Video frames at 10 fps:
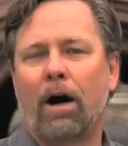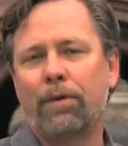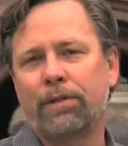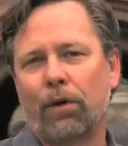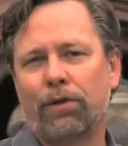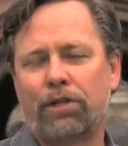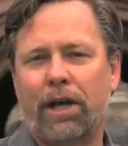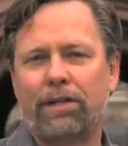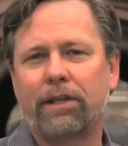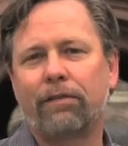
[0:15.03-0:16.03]
Our results
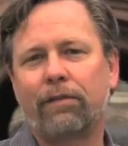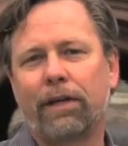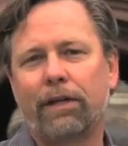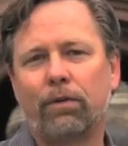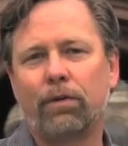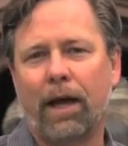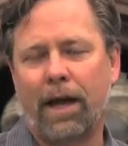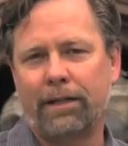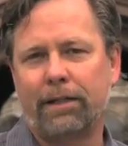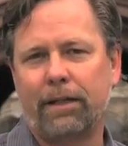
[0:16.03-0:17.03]
shed significant new
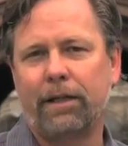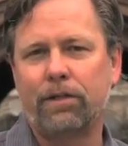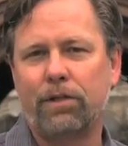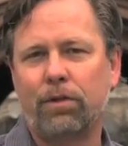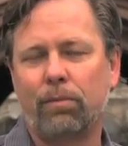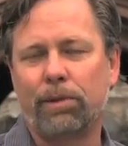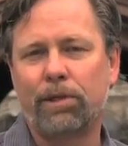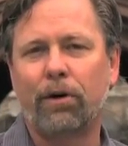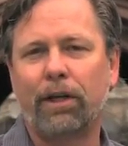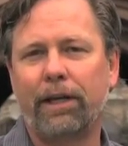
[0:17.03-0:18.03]
light into
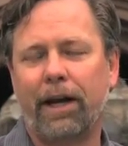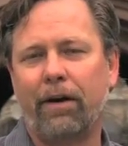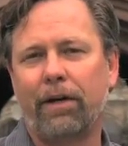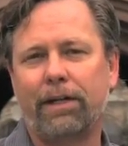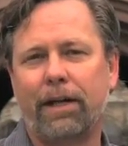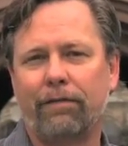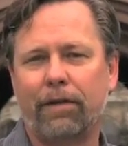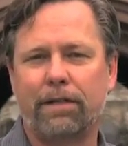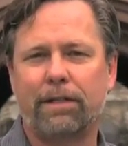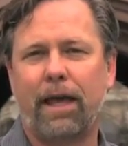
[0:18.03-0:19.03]
maternally inherited
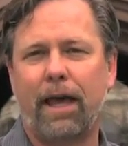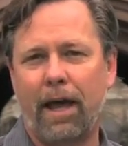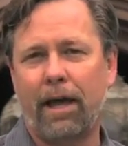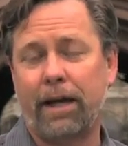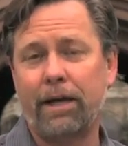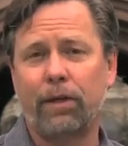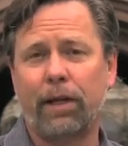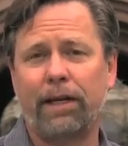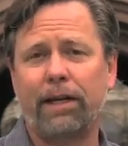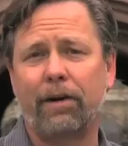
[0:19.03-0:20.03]
deafness and
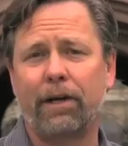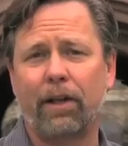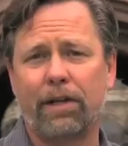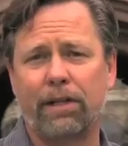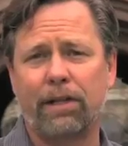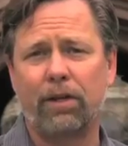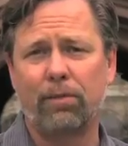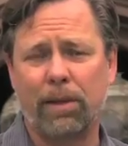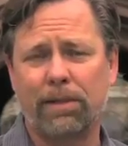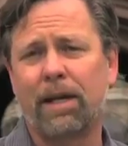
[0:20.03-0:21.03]
age-related hearing loss in
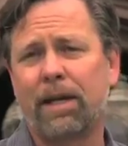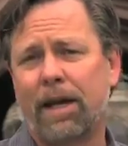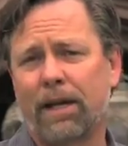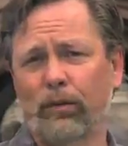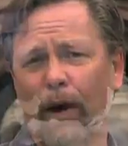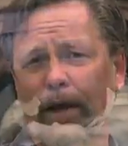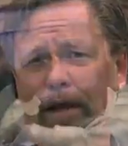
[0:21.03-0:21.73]
humans, as well